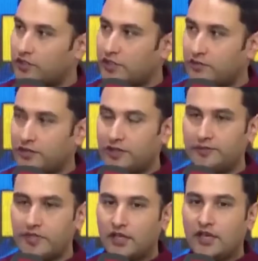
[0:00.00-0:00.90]
the country,
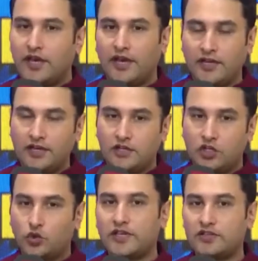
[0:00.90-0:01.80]
and
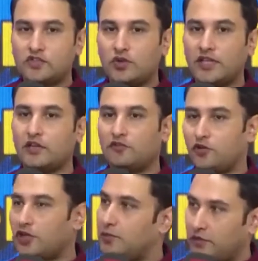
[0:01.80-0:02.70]
doing so in an
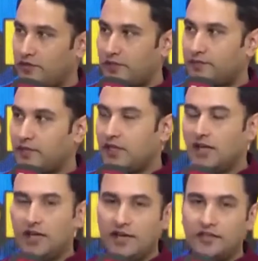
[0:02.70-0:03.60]
affordable way.
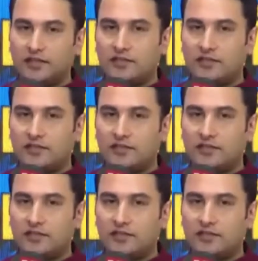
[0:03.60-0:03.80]
And